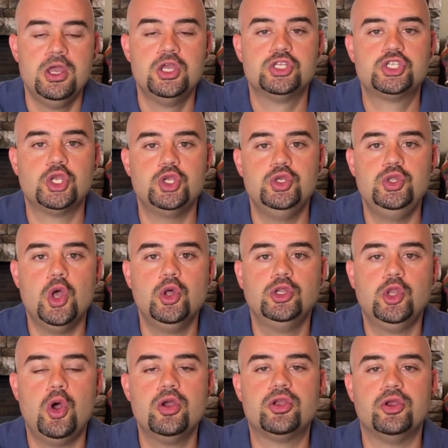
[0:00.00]
So you no
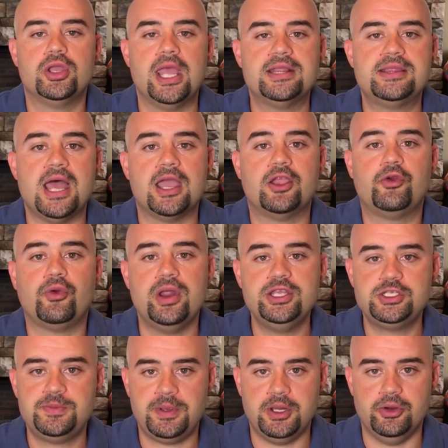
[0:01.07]
longer get that
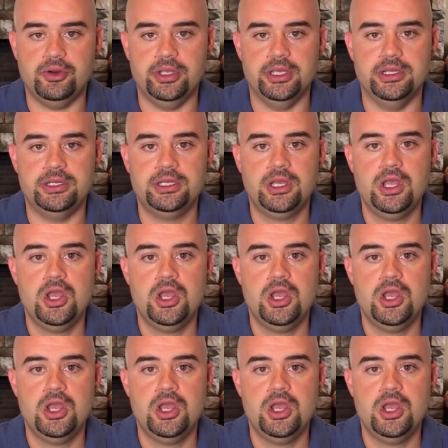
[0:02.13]
grace period